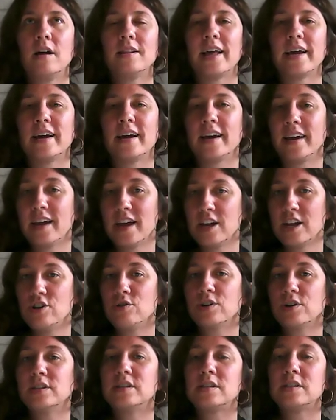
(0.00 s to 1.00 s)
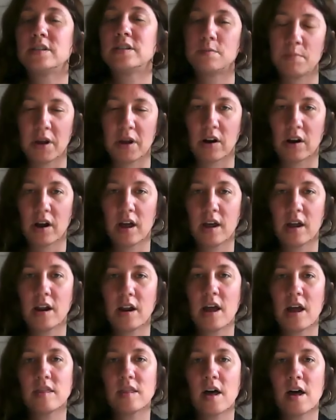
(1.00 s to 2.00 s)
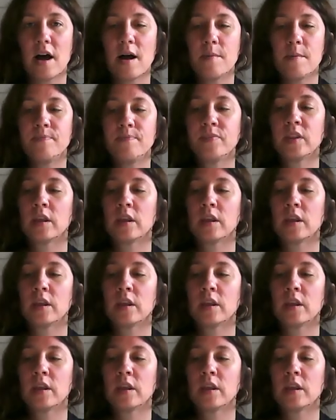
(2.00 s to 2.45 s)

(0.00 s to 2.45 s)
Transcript: like a kindred spirit in them,